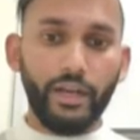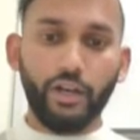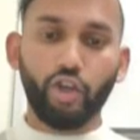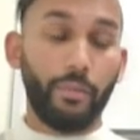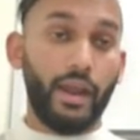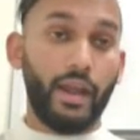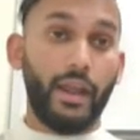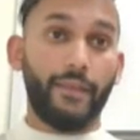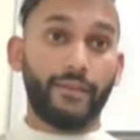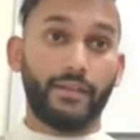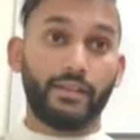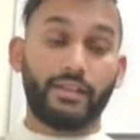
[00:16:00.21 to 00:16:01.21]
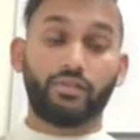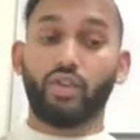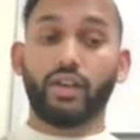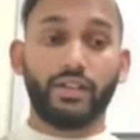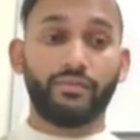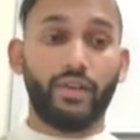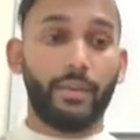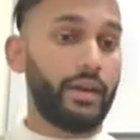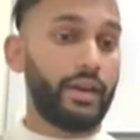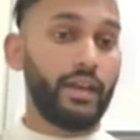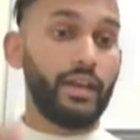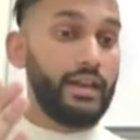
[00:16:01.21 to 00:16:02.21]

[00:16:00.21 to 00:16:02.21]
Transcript: it could be anything such as nausea, vomiting.